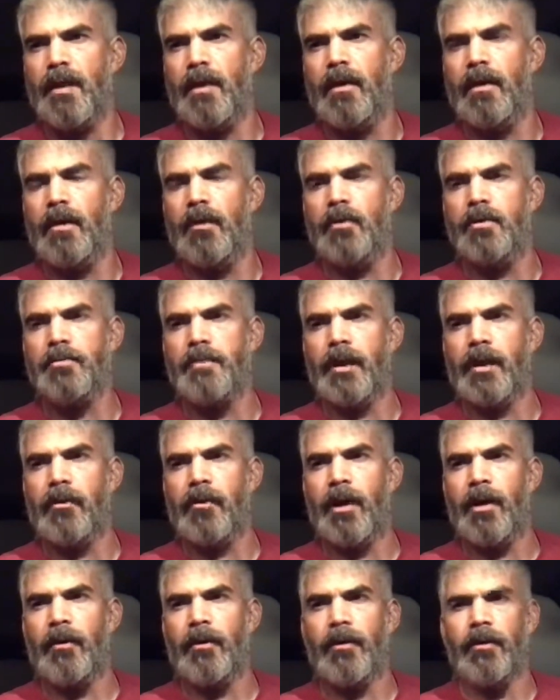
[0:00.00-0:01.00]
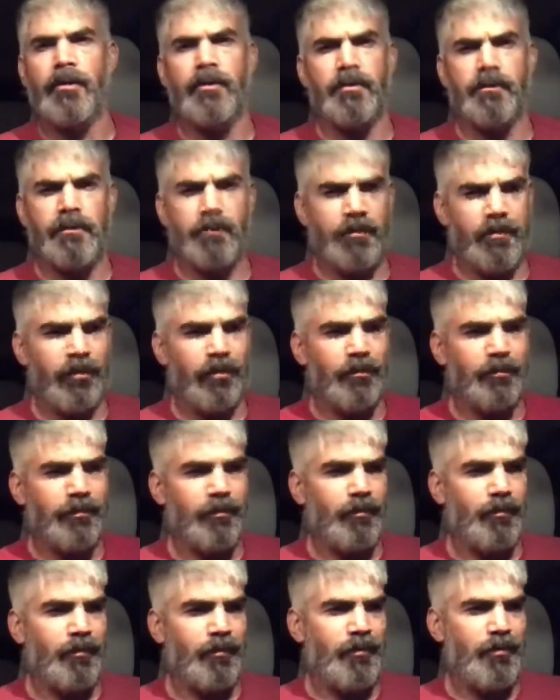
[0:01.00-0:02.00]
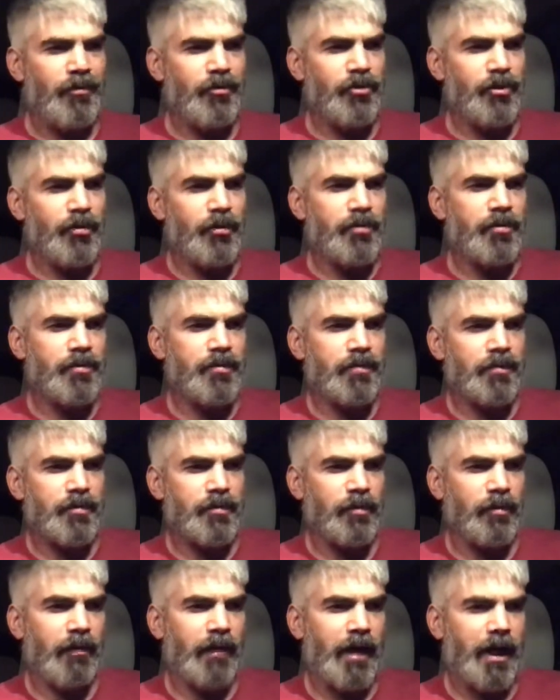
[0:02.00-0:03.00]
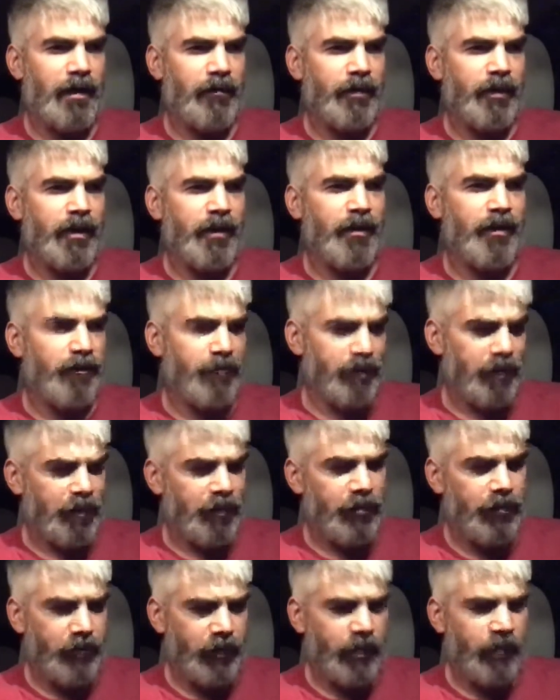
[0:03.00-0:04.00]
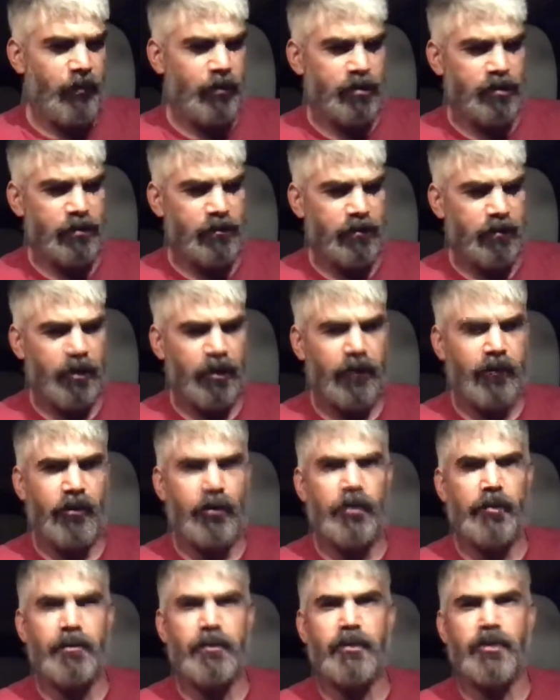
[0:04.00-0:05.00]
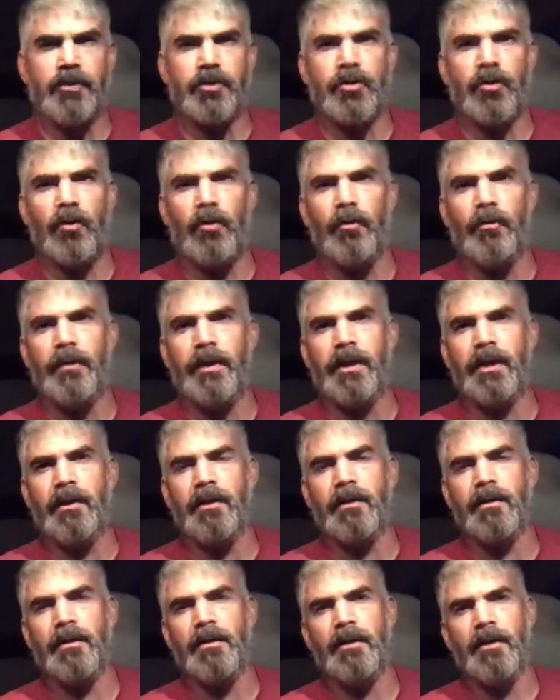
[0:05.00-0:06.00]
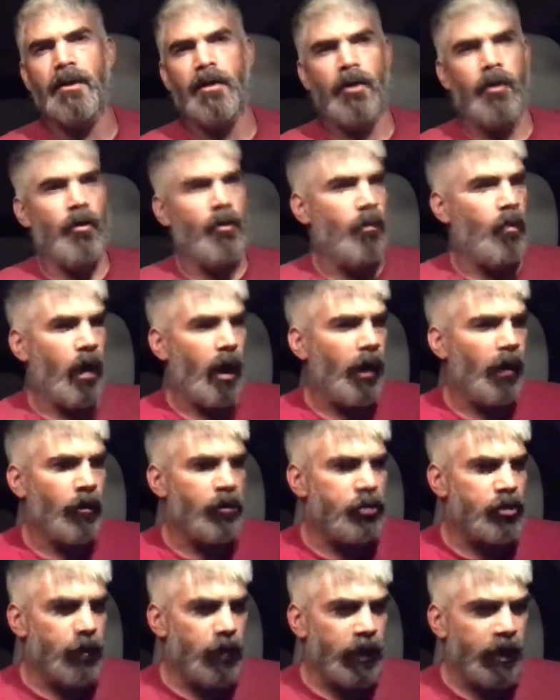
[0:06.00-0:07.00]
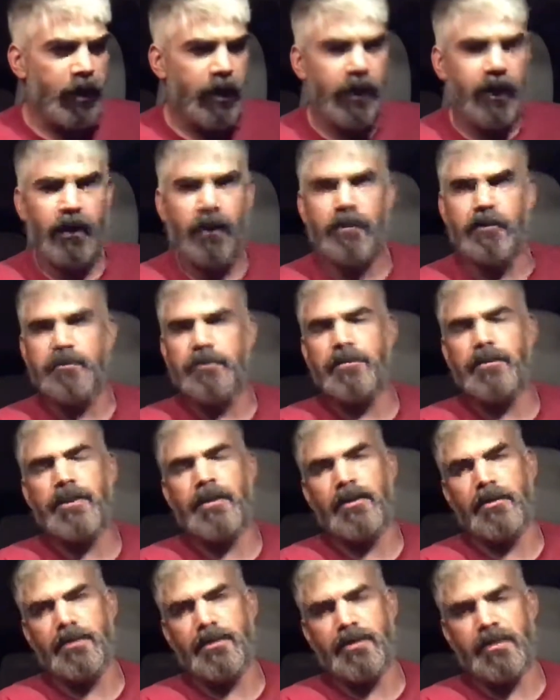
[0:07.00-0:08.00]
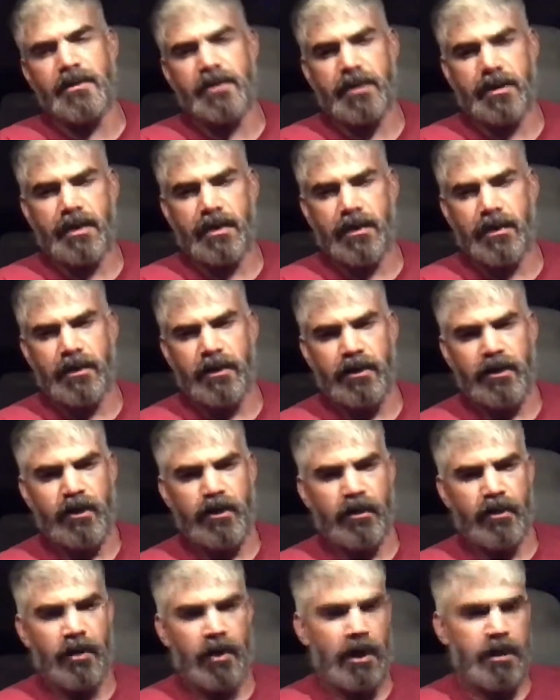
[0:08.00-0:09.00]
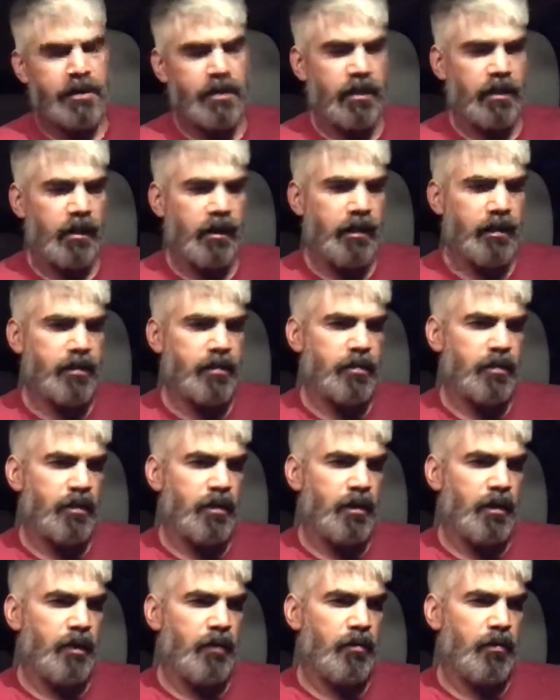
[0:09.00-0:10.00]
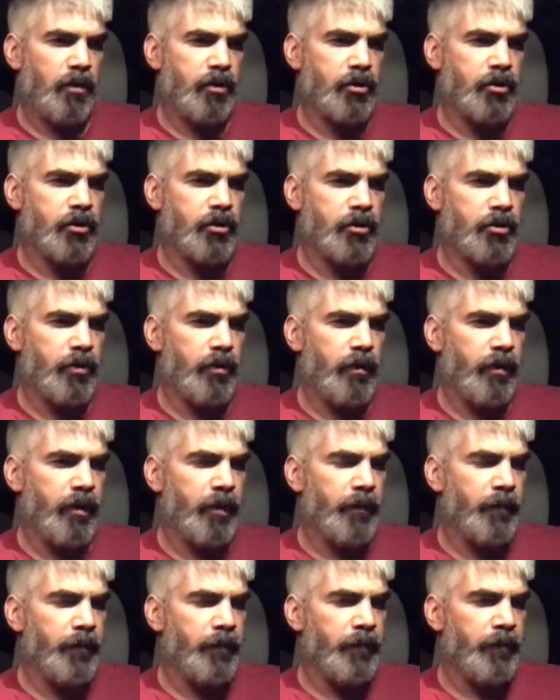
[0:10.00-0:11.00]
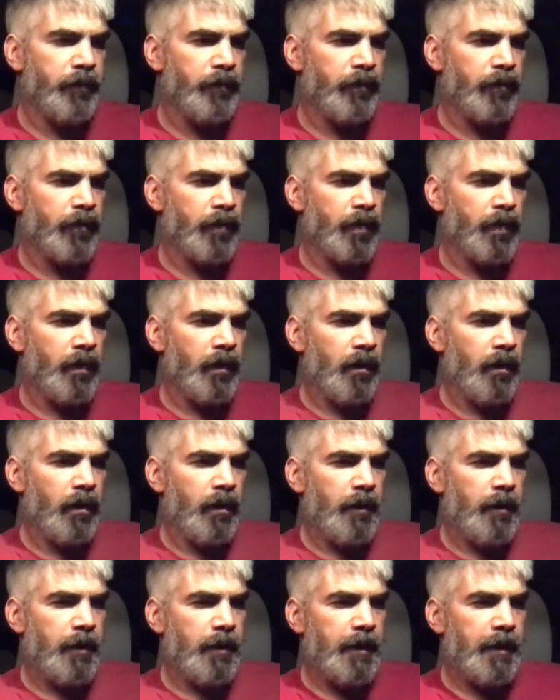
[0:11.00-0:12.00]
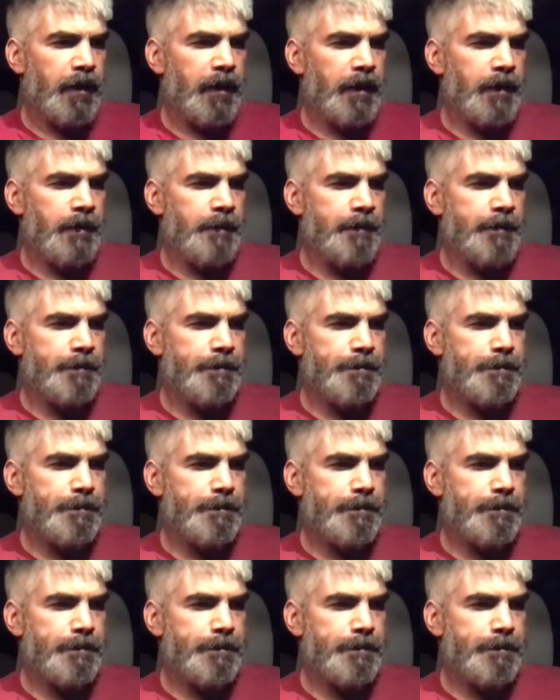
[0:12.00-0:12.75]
it was my grandmother, and, she was certainly advocating of, like, you eat what's in front of you, you finish the whole meal, why aren't you eating? It's the classic, I guess, Russian Jew thing. And